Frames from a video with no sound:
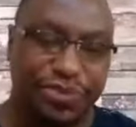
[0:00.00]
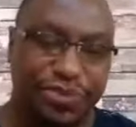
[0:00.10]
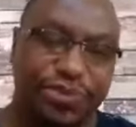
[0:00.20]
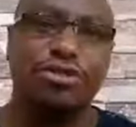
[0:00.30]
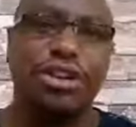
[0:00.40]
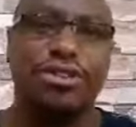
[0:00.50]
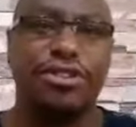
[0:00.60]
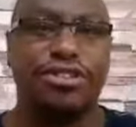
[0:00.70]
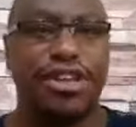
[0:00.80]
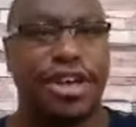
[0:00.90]
During
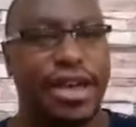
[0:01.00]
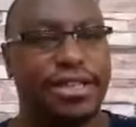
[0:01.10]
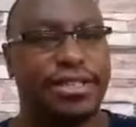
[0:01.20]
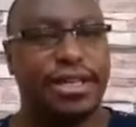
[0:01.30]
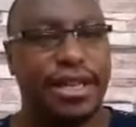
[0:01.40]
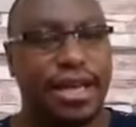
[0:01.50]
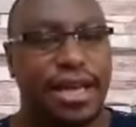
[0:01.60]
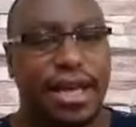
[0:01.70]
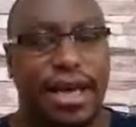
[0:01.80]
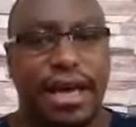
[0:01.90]
those days,
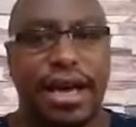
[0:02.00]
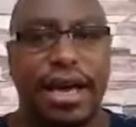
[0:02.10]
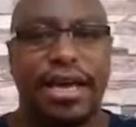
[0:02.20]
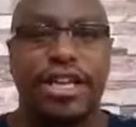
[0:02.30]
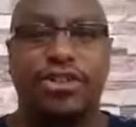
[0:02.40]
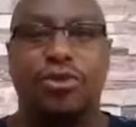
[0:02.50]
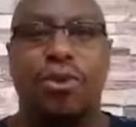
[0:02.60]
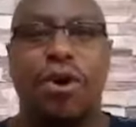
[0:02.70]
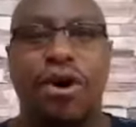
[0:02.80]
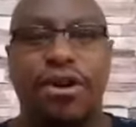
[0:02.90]
it
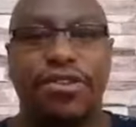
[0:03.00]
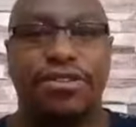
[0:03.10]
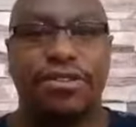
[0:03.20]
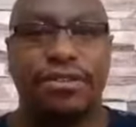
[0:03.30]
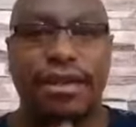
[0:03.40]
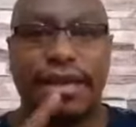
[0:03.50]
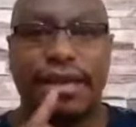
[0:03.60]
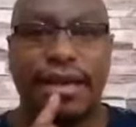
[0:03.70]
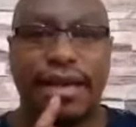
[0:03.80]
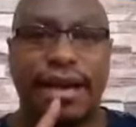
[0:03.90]
was
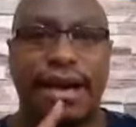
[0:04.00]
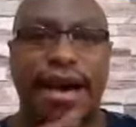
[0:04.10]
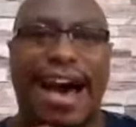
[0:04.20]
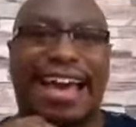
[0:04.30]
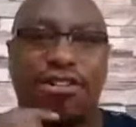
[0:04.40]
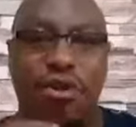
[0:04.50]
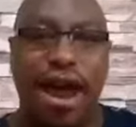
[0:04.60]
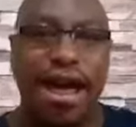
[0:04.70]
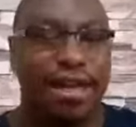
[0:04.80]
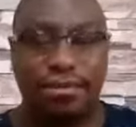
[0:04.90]
a
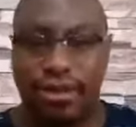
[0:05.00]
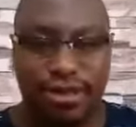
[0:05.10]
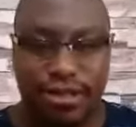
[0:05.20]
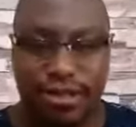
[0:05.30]
crime. Is it a